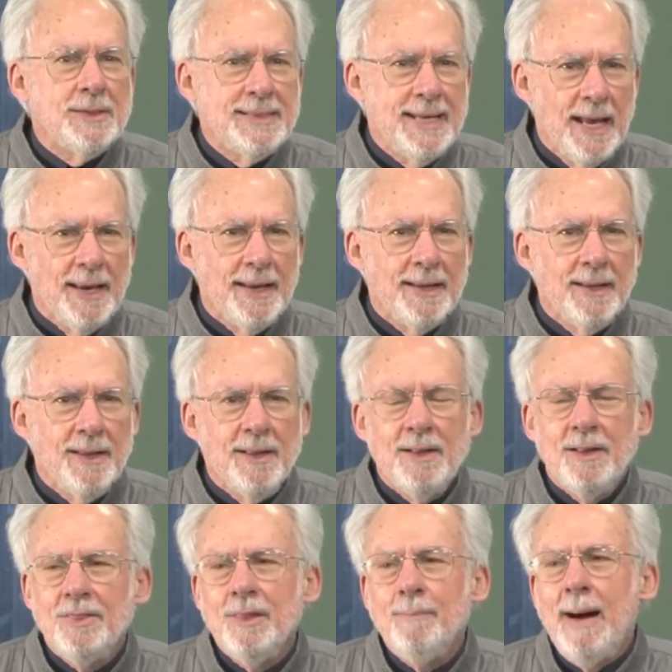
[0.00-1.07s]
or telling
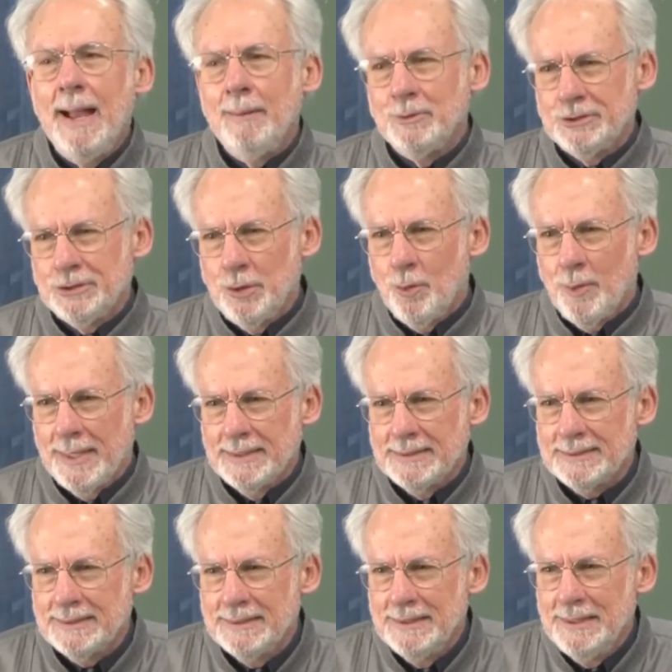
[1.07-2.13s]
the Bible
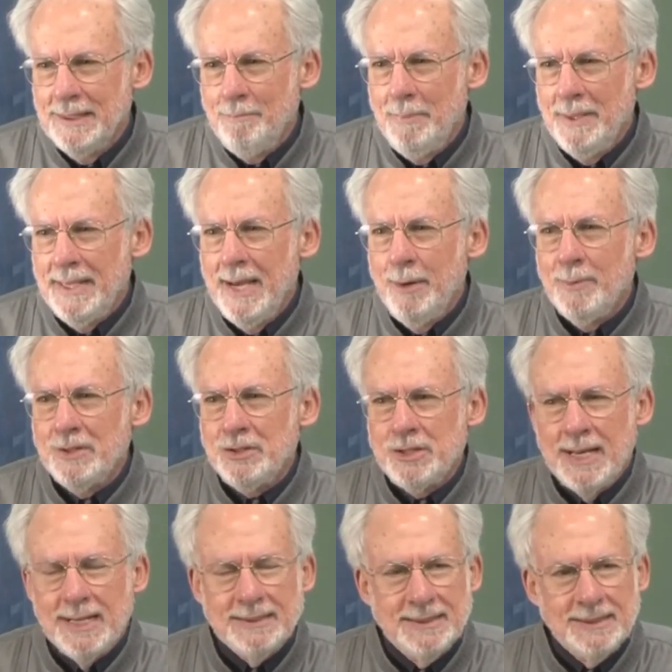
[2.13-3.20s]
stories, beginning with
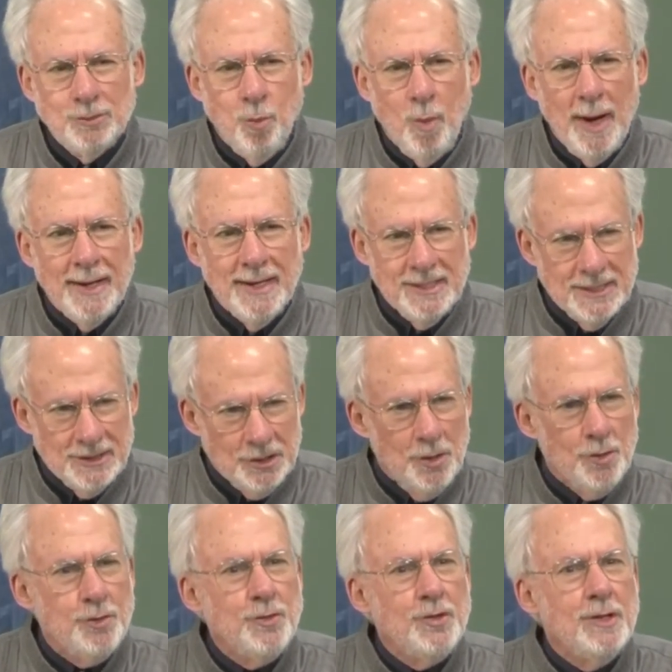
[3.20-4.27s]
Genesis 1, and
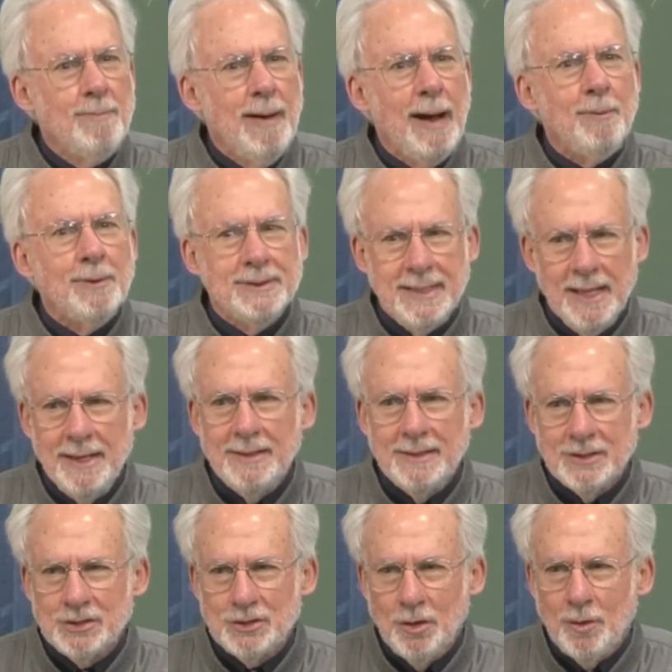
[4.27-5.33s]
just go through the Bible
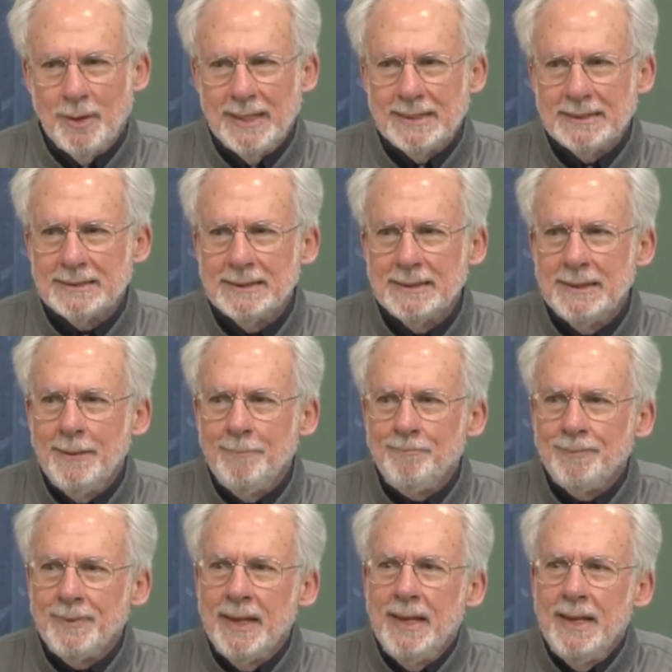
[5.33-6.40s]
telling the stories.
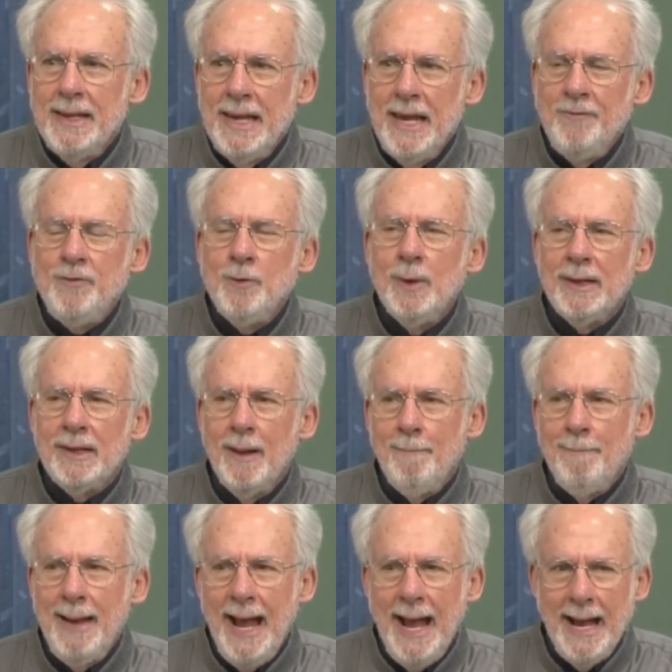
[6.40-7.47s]
If you would
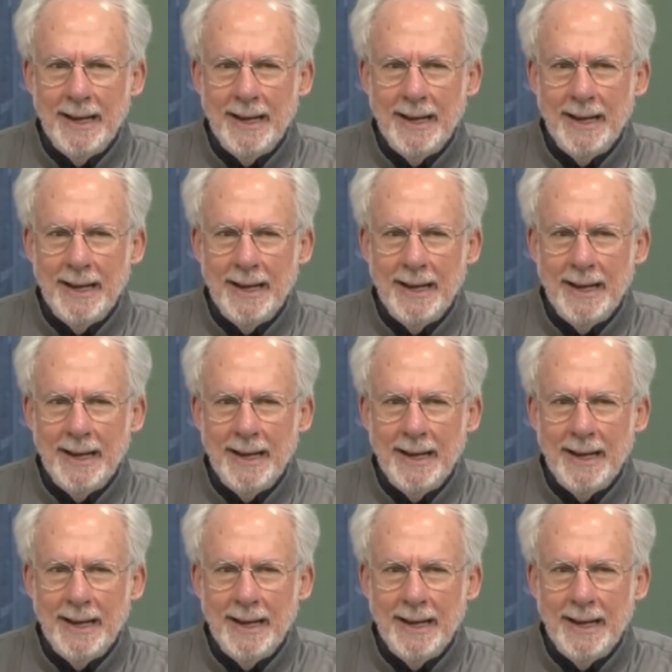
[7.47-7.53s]
come